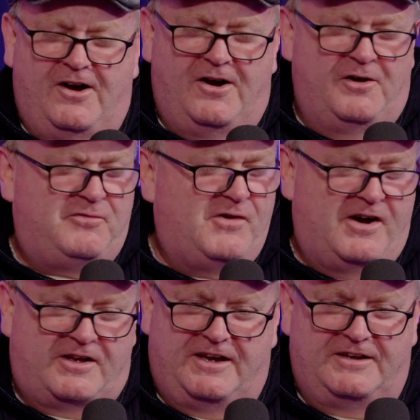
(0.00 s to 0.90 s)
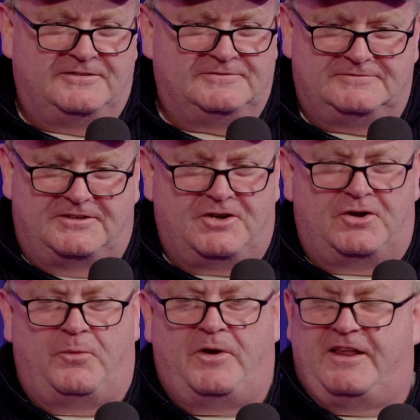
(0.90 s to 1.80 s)
Oh fucking! Do you
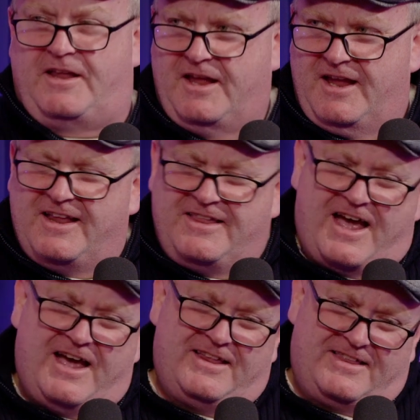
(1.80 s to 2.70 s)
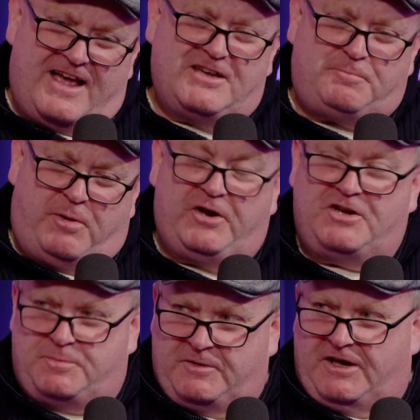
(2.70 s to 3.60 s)
know what? That's
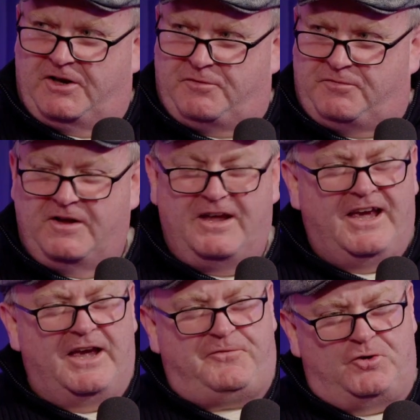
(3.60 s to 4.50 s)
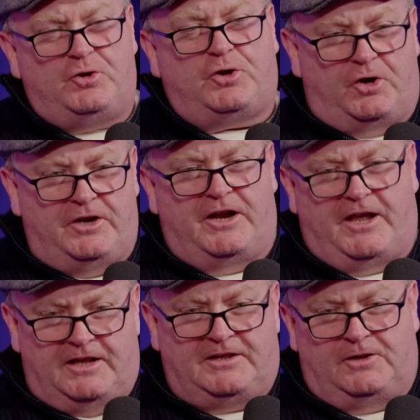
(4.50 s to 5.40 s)
punishment enough. If you're going to the
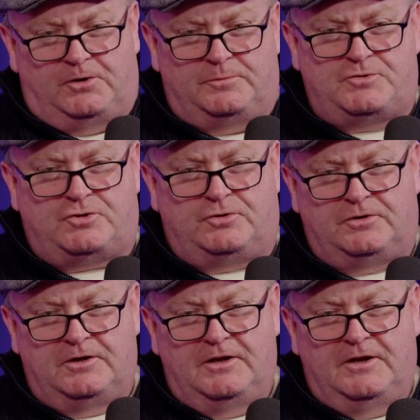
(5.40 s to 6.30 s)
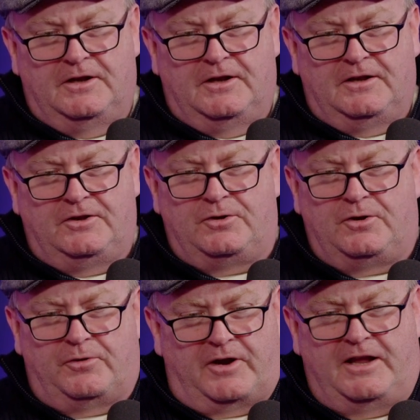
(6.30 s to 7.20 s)
Ideal Home Show, you're
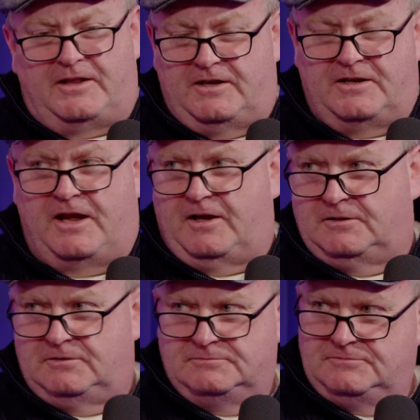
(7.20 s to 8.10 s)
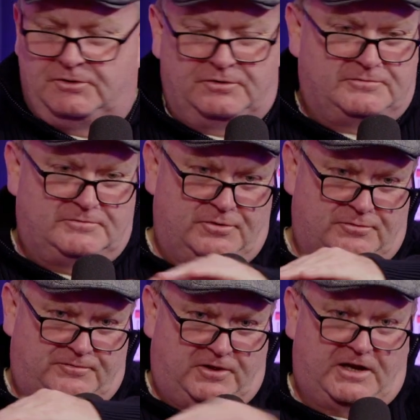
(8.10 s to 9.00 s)
already in hell. Your
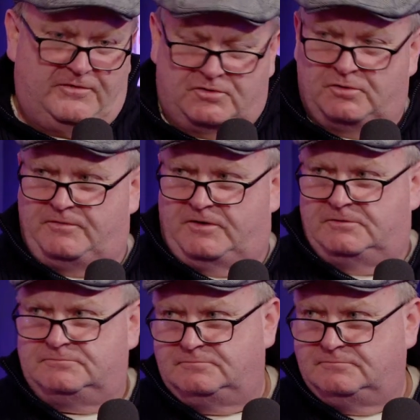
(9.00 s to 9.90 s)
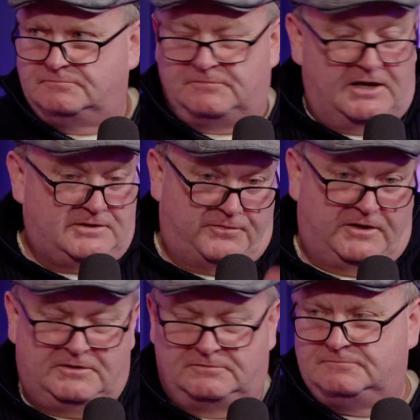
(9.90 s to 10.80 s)
life's over. That's
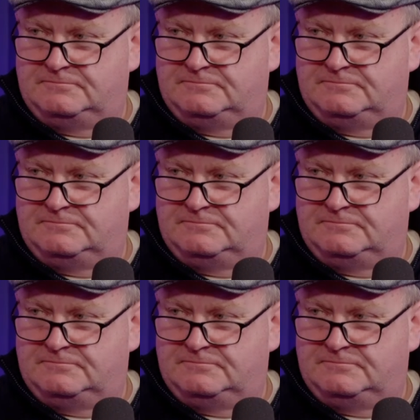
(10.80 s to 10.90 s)
fine.